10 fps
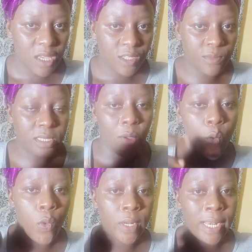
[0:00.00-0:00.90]
Sometimes I'll
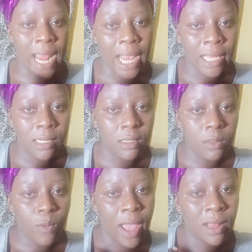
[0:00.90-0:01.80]
go
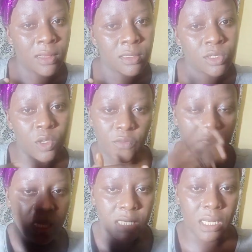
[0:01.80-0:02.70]
online while surfing
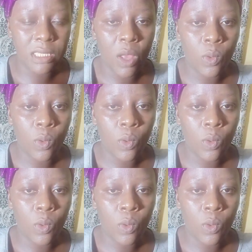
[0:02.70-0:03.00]
the internet,